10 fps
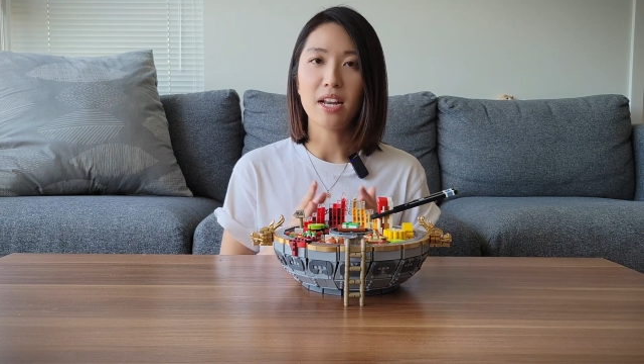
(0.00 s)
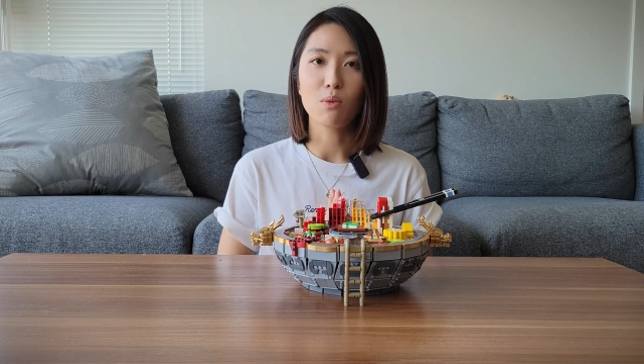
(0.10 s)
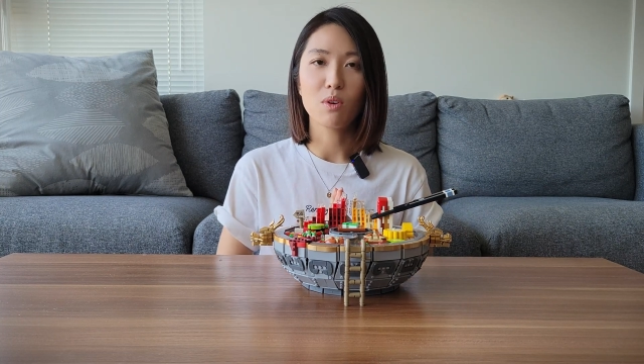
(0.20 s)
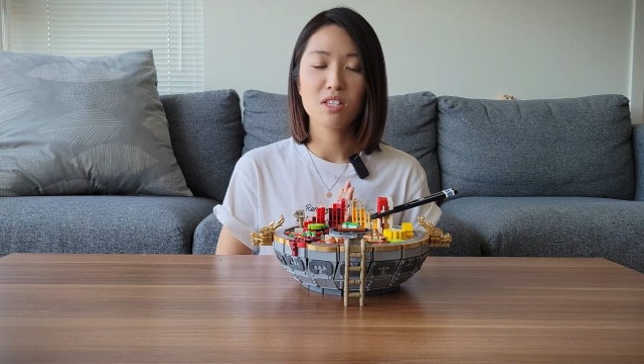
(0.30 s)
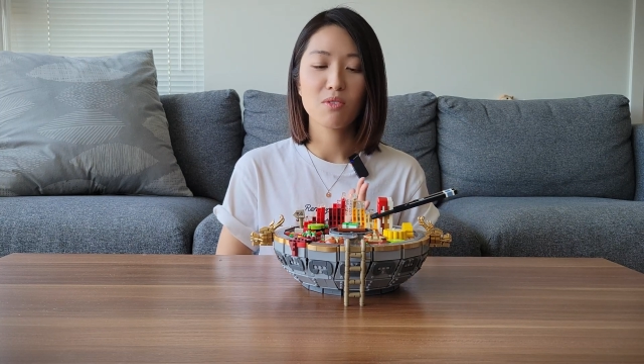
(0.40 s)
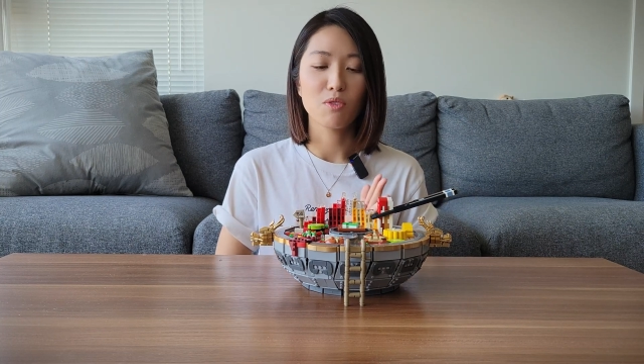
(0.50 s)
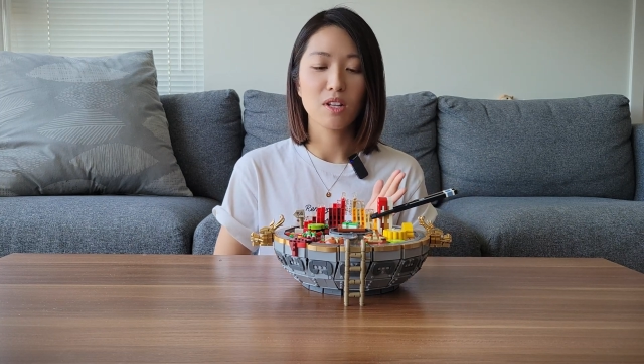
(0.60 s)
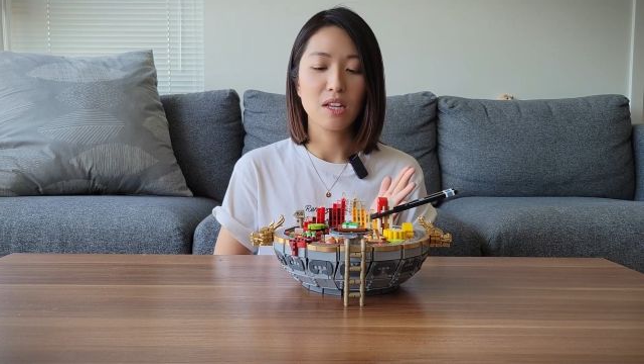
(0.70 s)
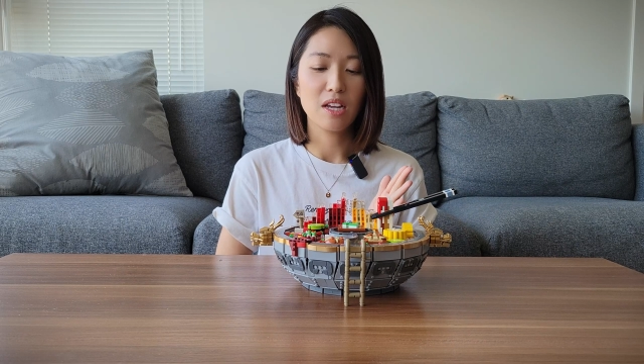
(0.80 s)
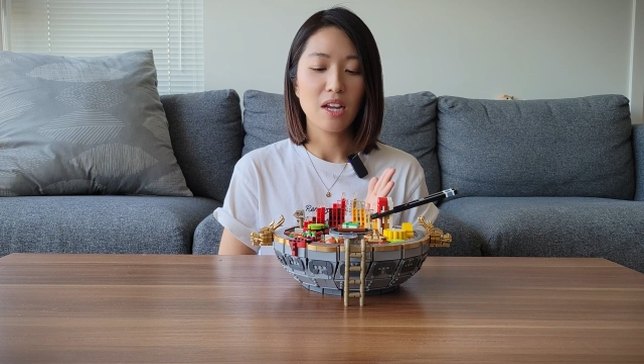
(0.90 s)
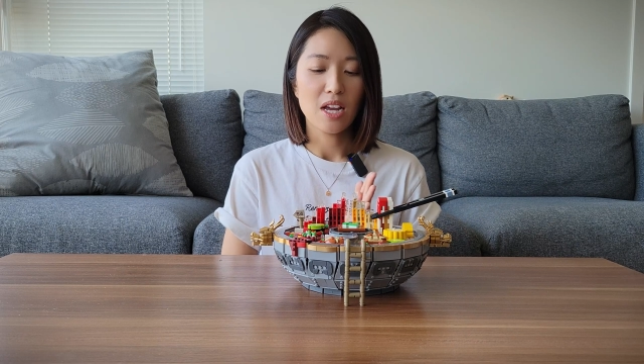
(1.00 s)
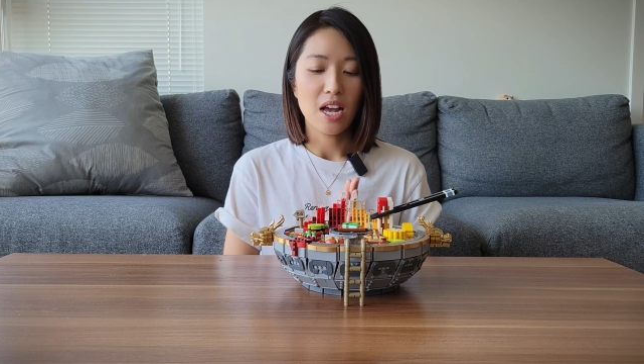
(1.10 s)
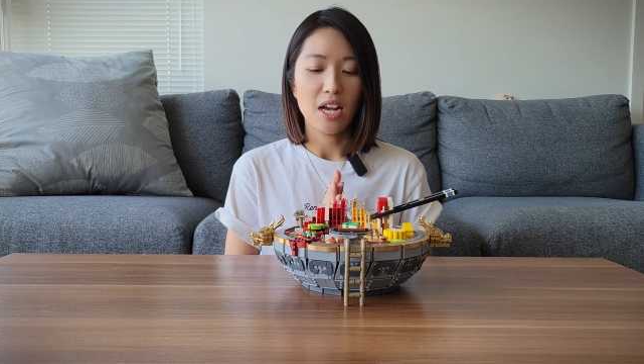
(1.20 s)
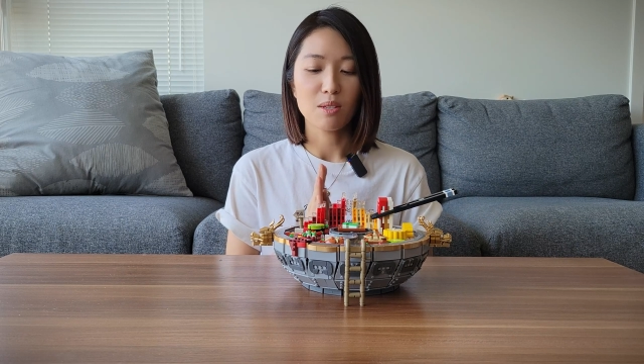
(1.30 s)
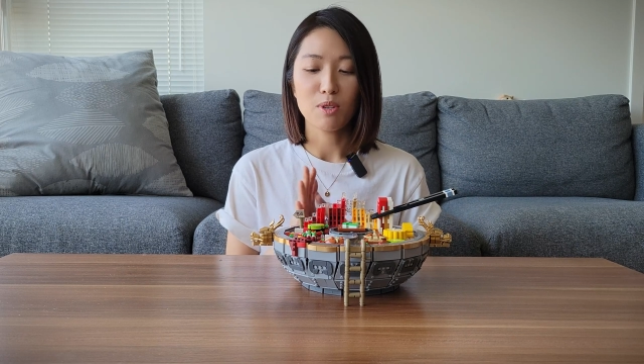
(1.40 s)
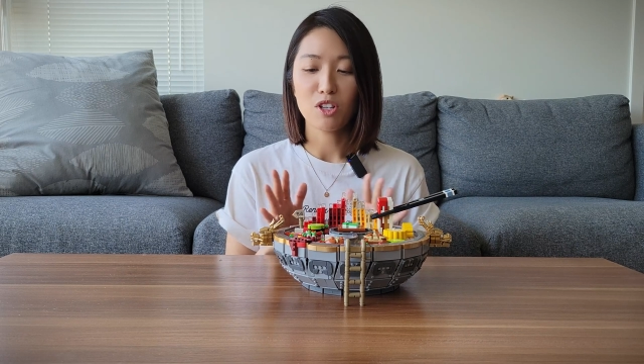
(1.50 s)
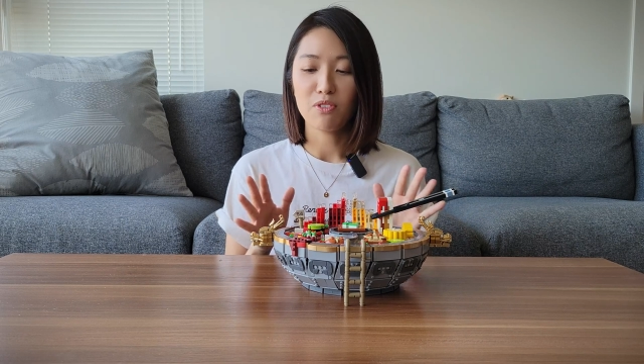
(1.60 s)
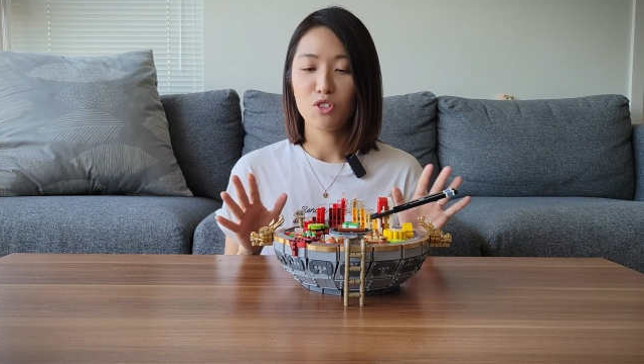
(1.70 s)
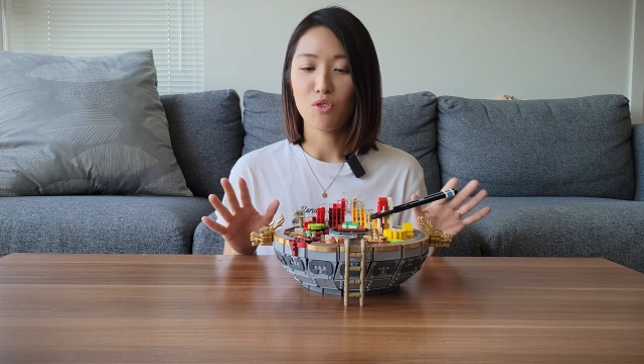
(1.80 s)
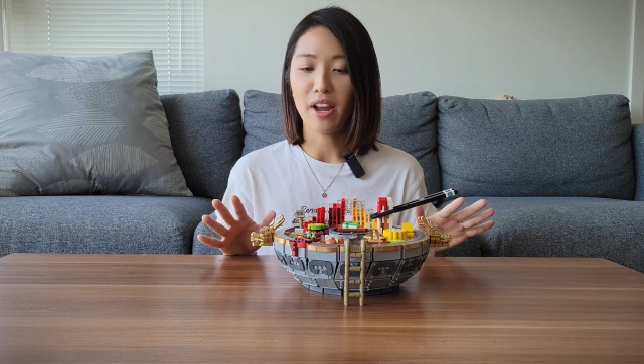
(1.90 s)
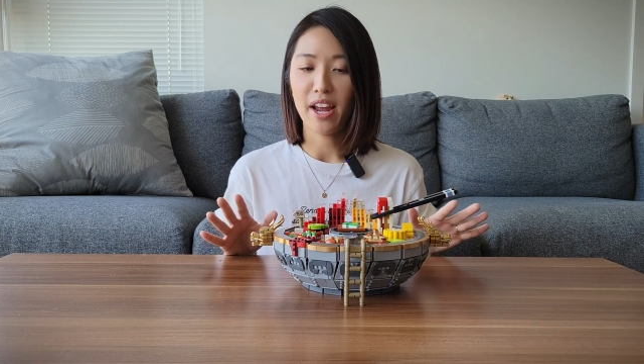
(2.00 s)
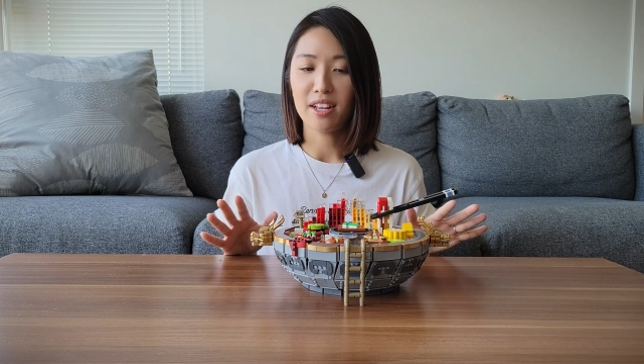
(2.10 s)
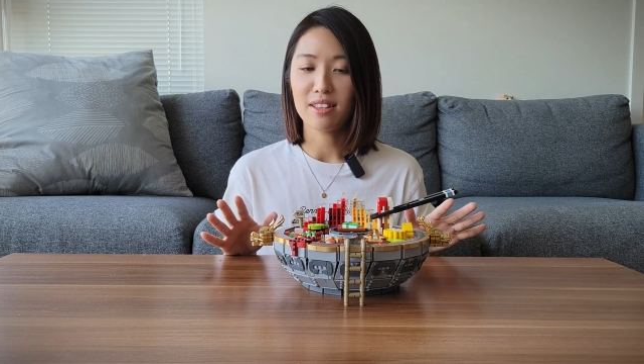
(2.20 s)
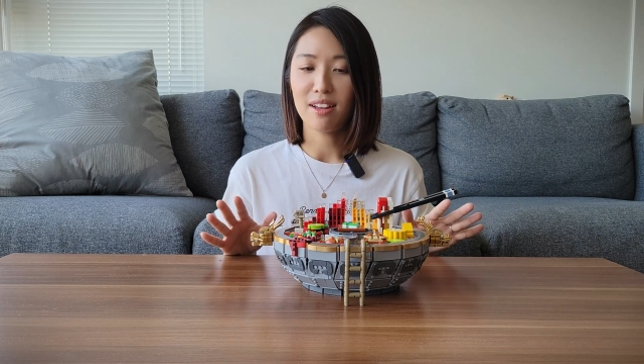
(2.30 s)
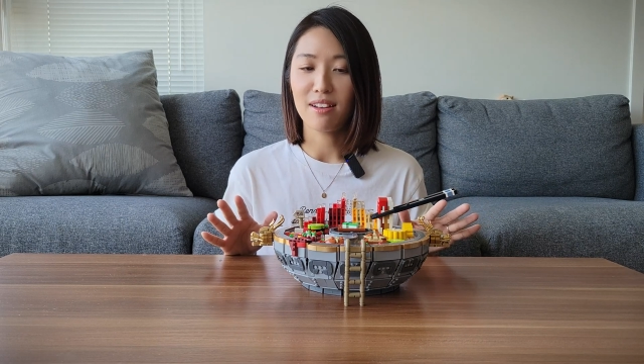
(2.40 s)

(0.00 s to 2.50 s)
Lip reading: It wasn't really as much of a drag that